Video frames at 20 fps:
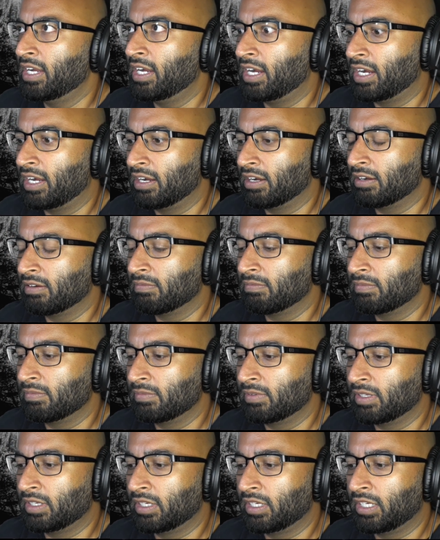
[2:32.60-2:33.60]
Uh,
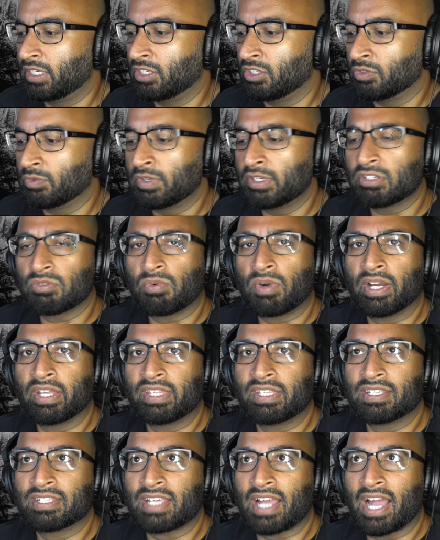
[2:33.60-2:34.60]
you know the reason why
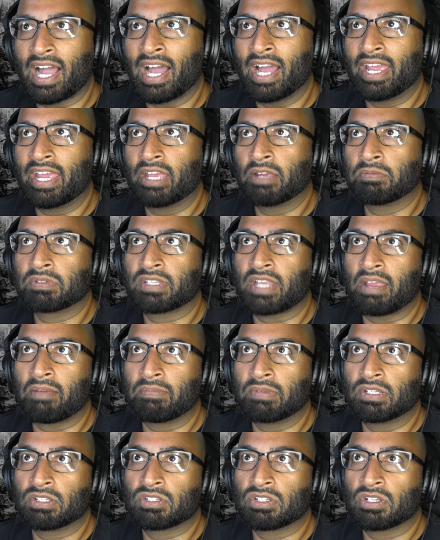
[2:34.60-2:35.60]
these I am
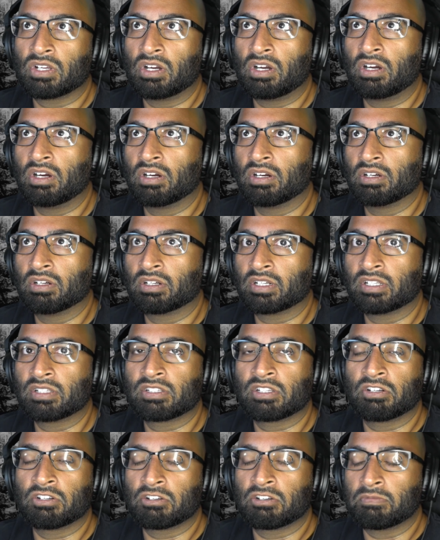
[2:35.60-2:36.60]
statements are
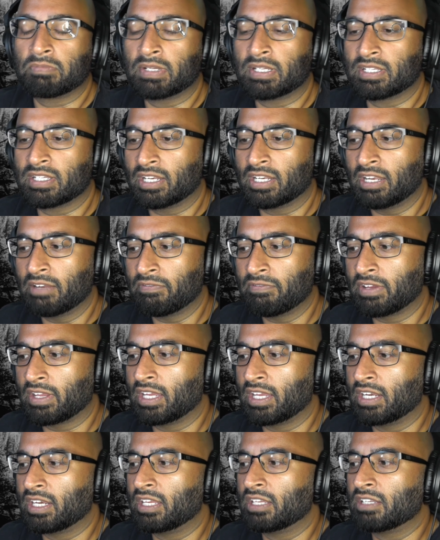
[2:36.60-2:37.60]
considered to be
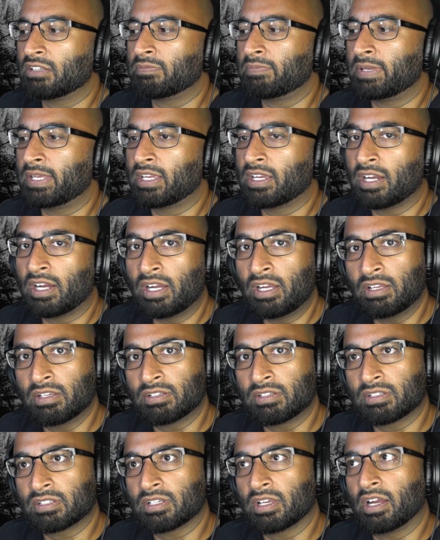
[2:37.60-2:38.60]
significant is
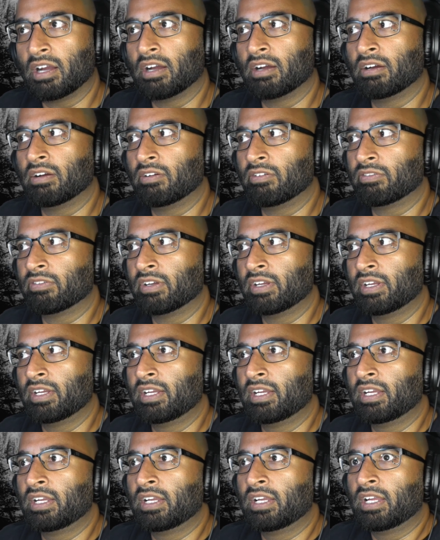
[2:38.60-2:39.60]
because of
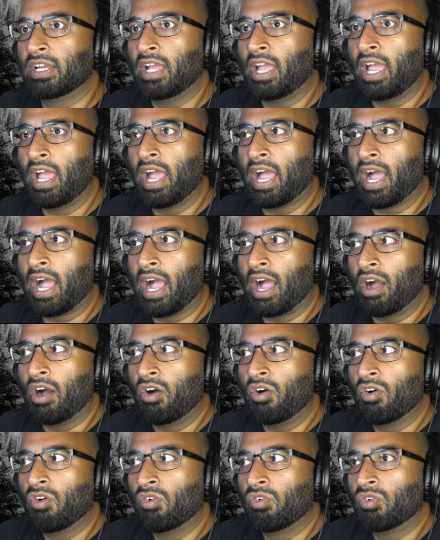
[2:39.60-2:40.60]

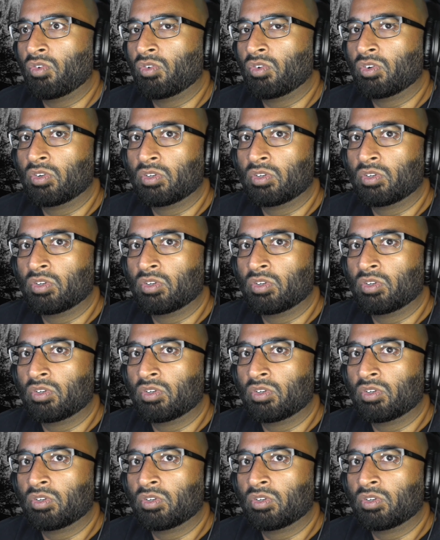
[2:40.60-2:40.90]
how